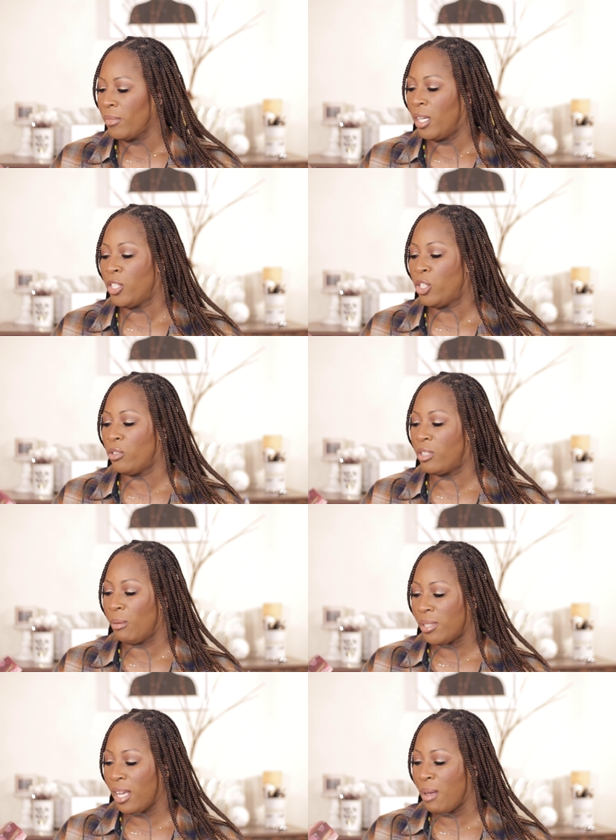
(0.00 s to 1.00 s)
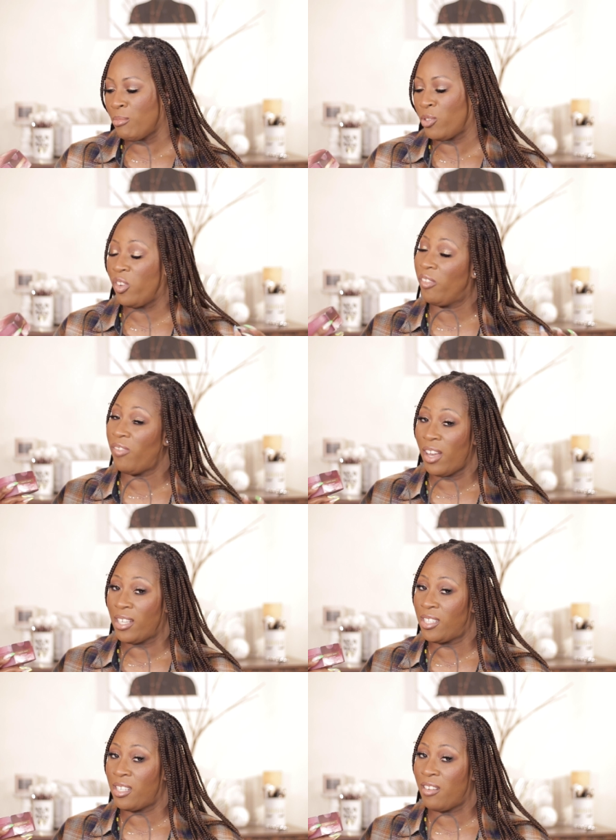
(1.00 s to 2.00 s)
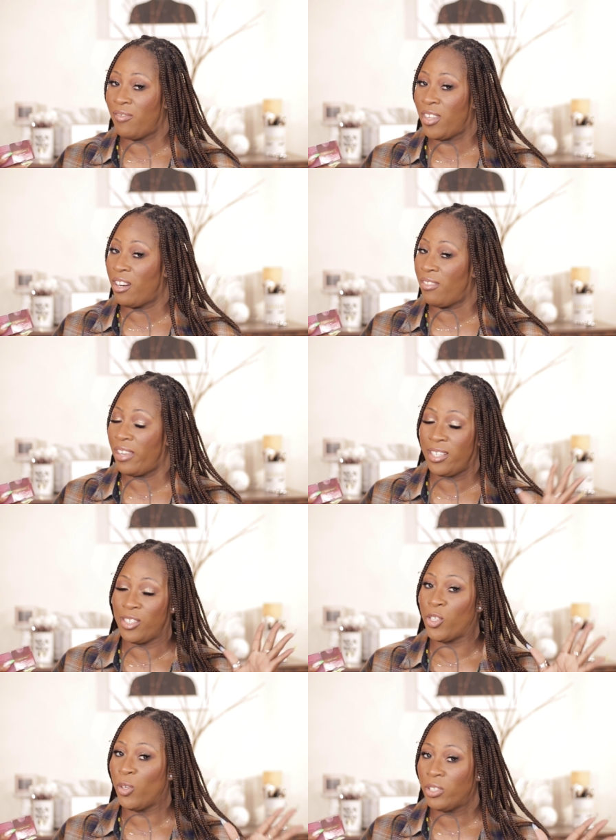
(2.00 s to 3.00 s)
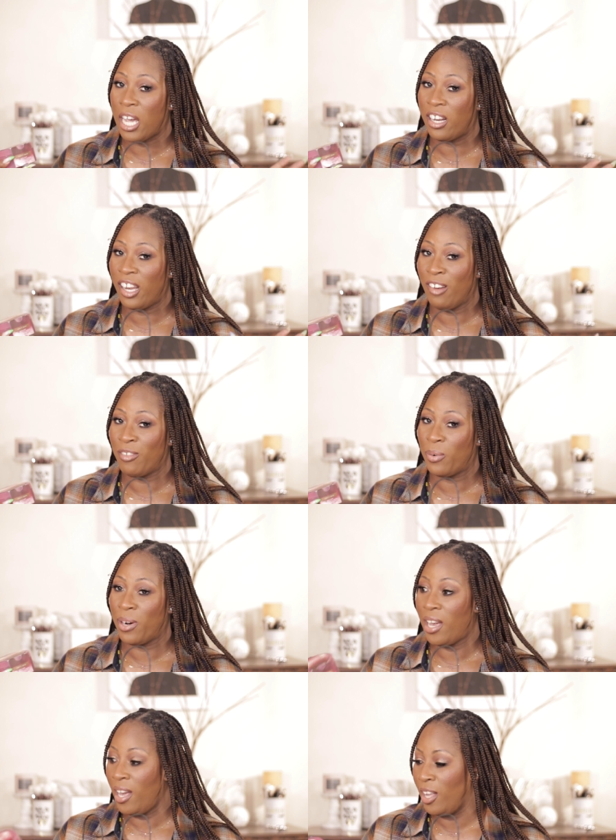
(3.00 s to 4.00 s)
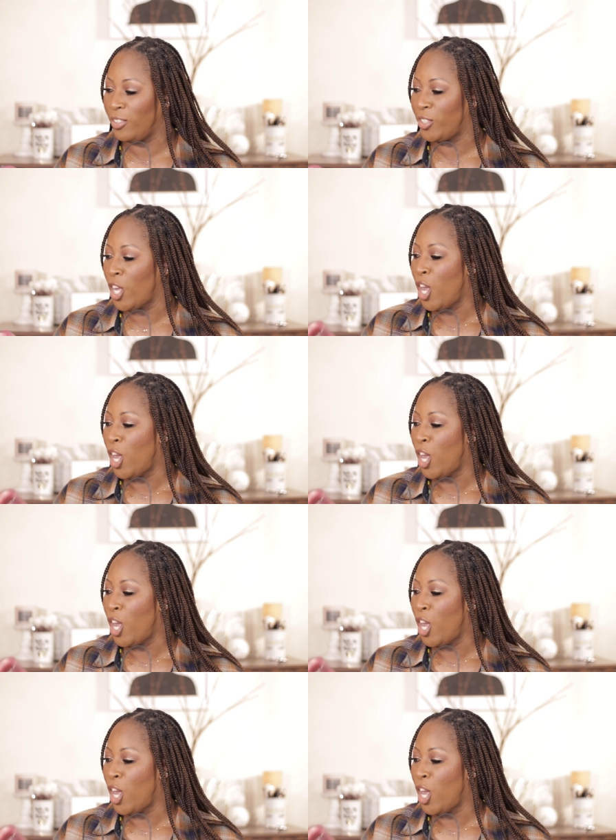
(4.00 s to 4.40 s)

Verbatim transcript: And so sometimes you can find stuff there that is sold out everywhere else.